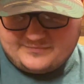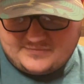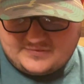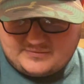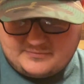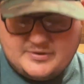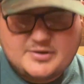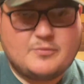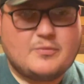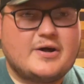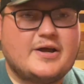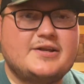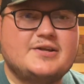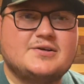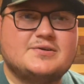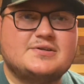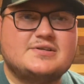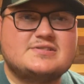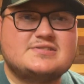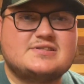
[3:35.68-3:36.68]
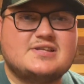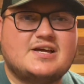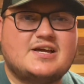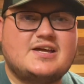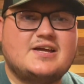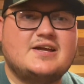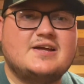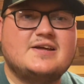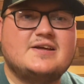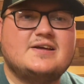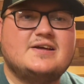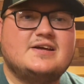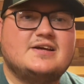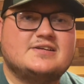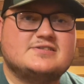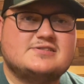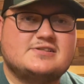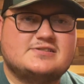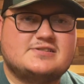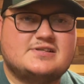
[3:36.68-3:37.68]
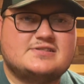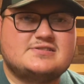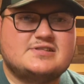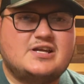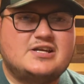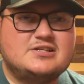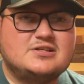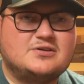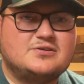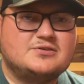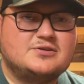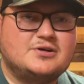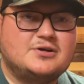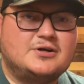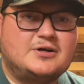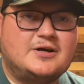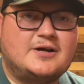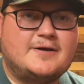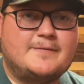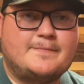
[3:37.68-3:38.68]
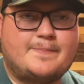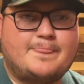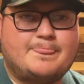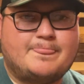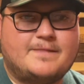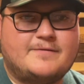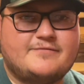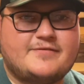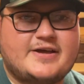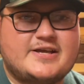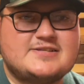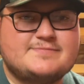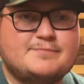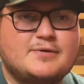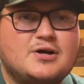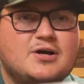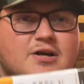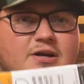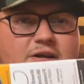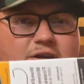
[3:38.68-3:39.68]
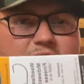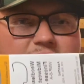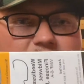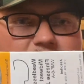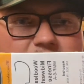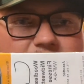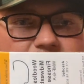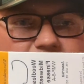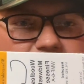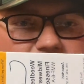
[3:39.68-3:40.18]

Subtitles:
been waiting on this thing since I seen it on their Facebook. And